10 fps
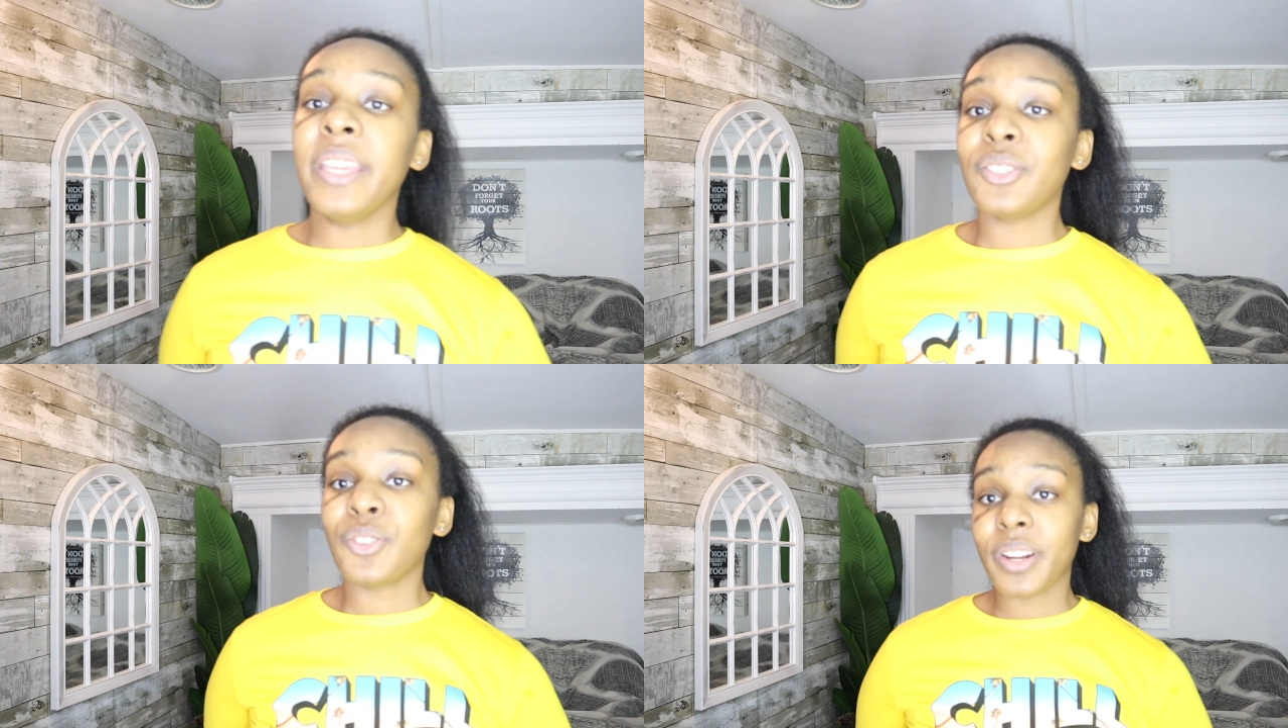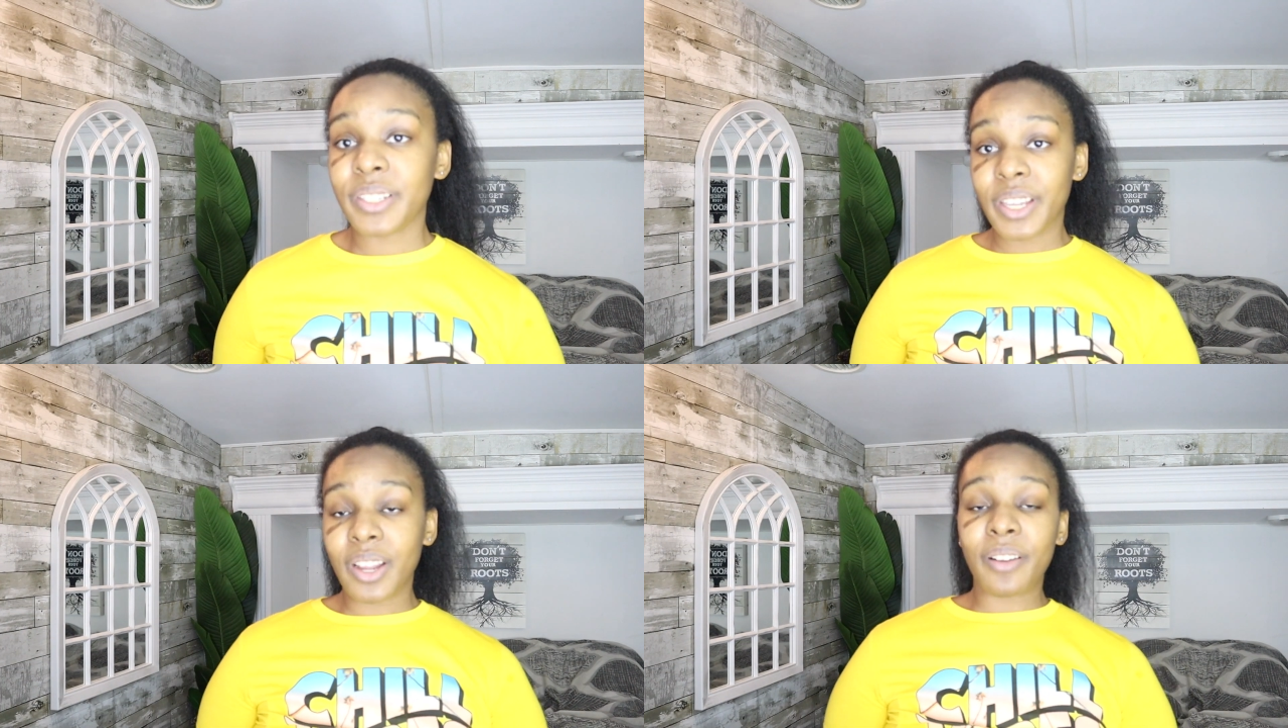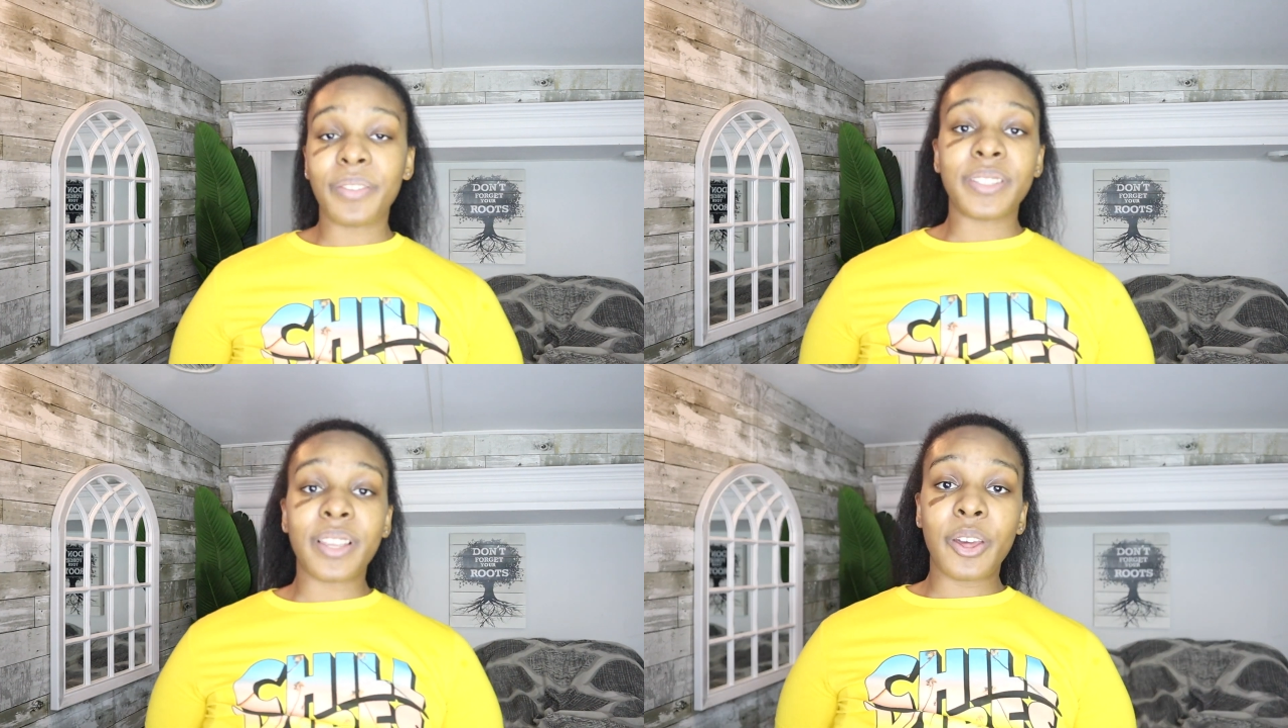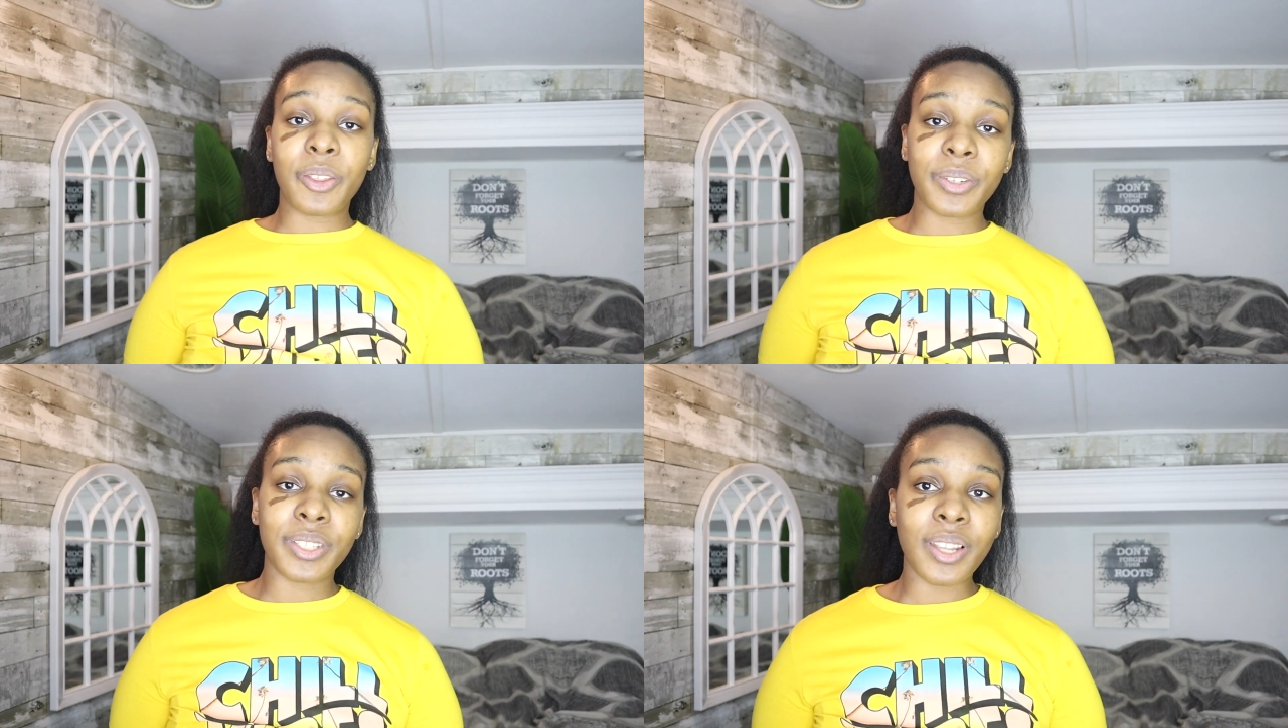He's trying to take off his
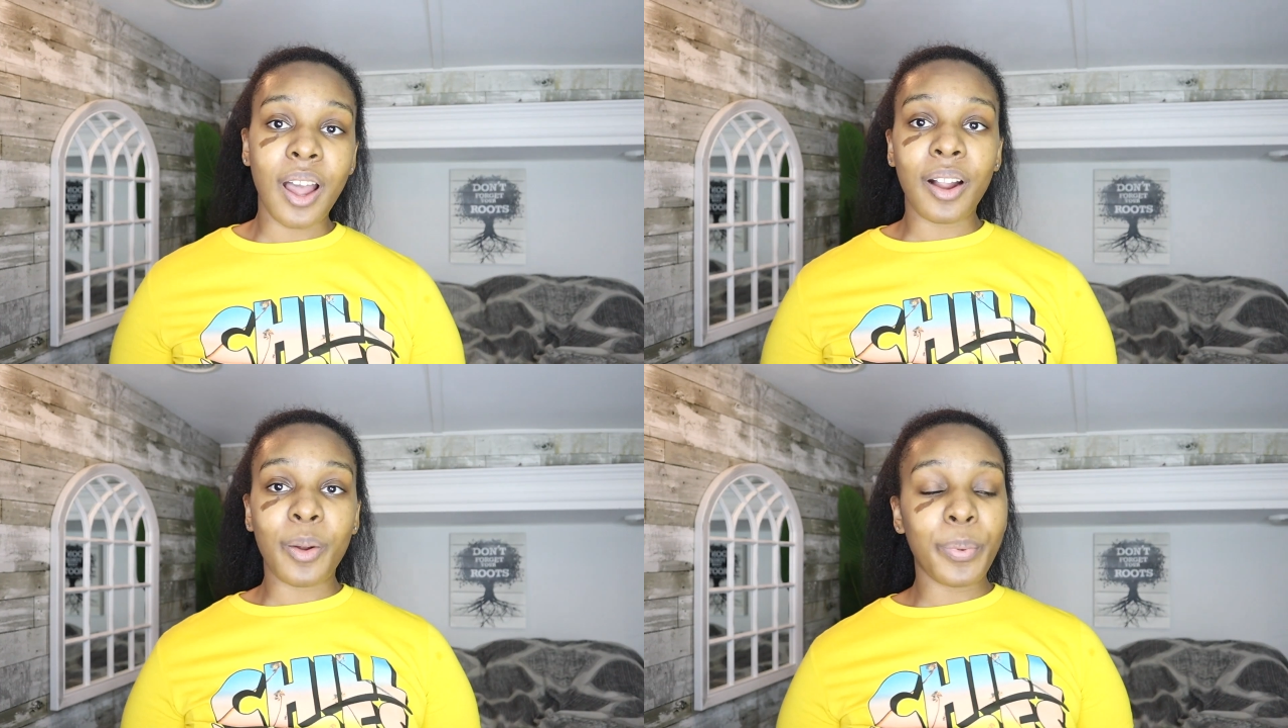other sock.